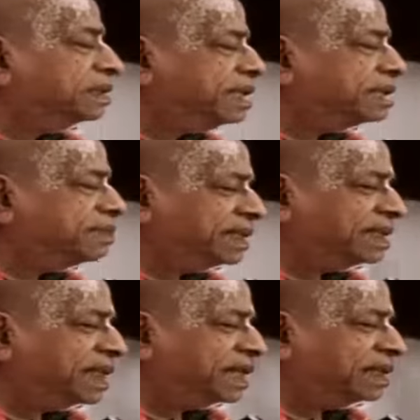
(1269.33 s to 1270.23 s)
this
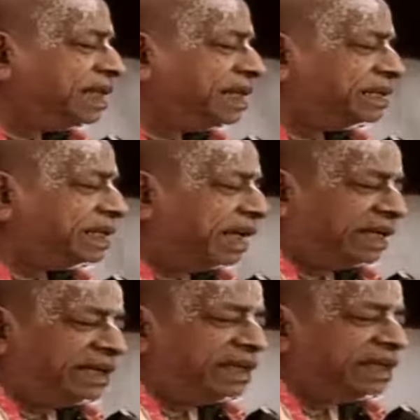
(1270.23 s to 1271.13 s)
material
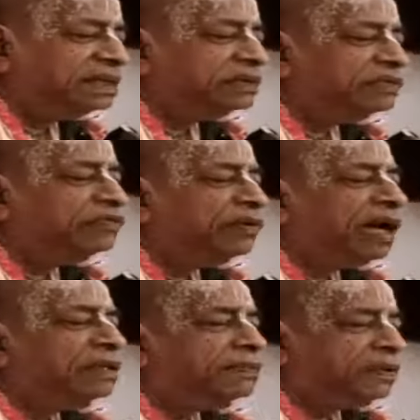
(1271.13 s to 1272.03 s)
creation is
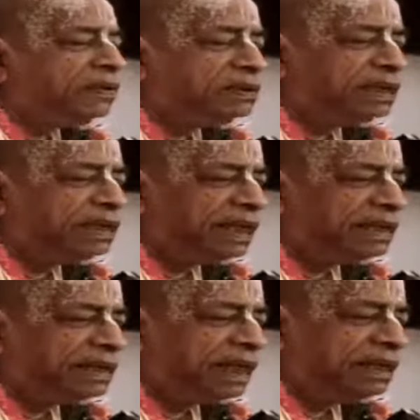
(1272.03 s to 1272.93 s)
one-fourth
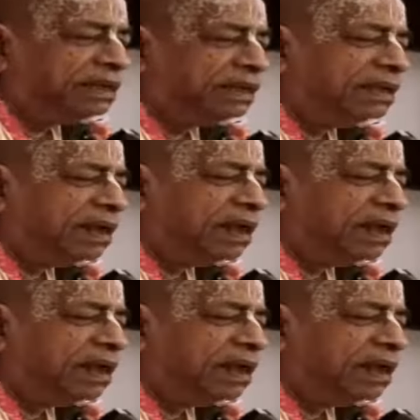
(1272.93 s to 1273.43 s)
creation